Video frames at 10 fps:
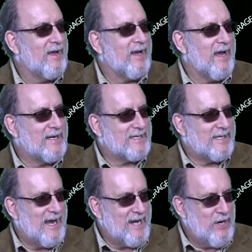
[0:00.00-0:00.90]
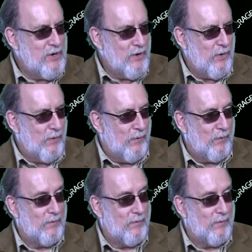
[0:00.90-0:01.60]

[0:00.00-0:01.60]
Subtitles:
Yes, they do.